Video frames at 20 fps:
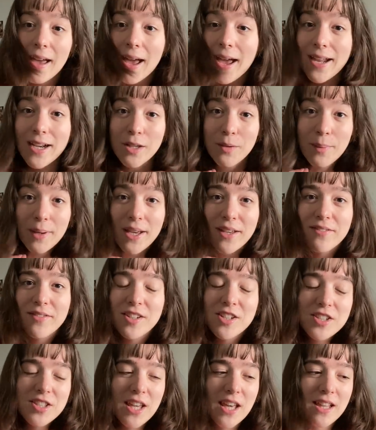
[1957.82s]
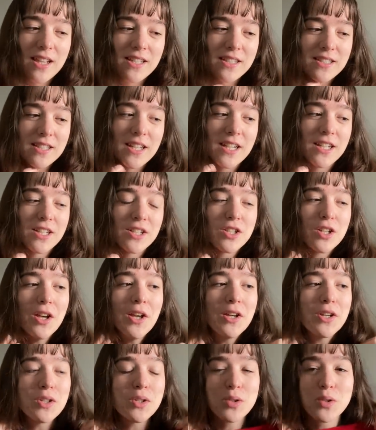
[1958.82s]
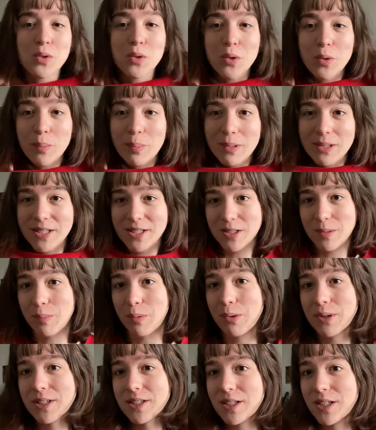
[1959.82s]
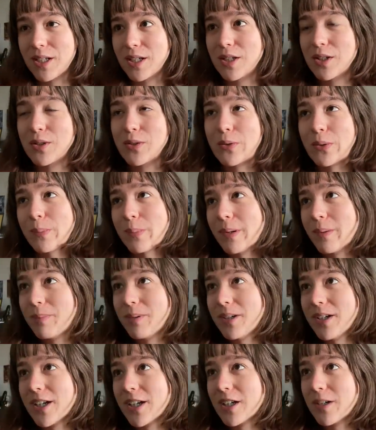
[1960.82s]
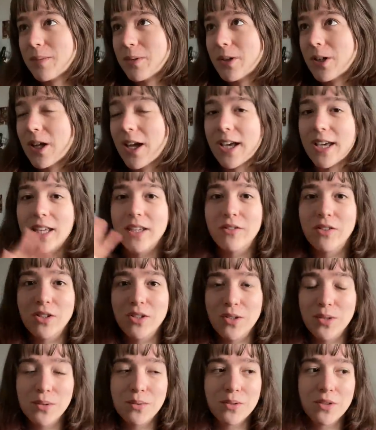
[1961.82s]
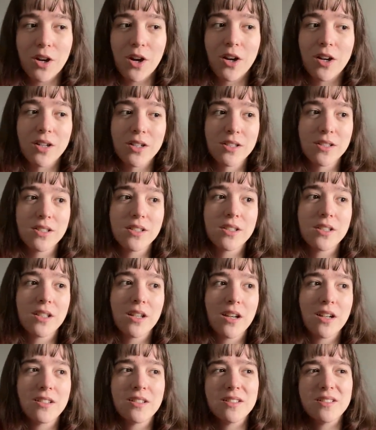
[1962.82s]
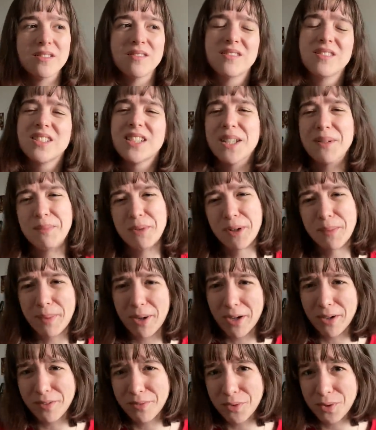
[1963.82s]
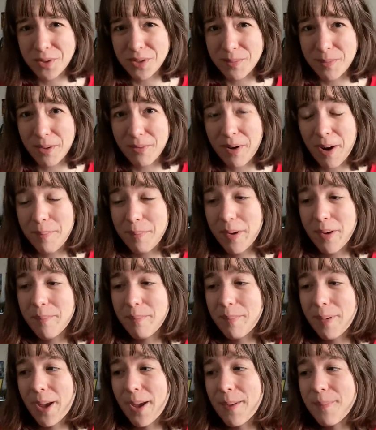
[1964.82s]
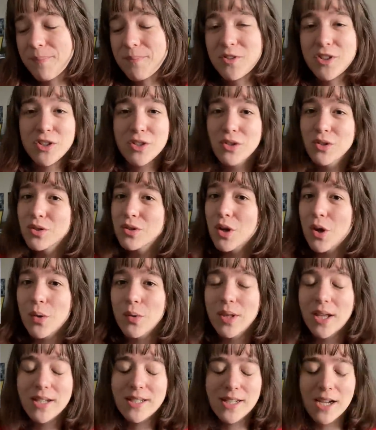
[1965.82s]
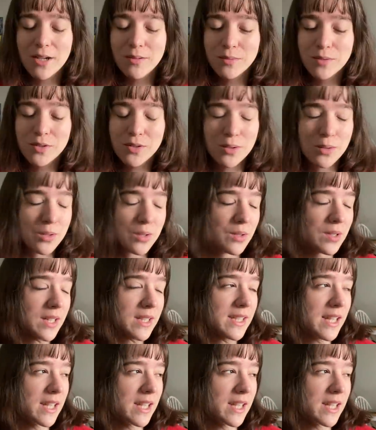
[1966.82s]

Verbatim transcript: Anyway, I finished that last night. Super disappointing, super predictable. I gave it two stars. I'll say more about it, of course, in my wrap up, but just so let down, so, so let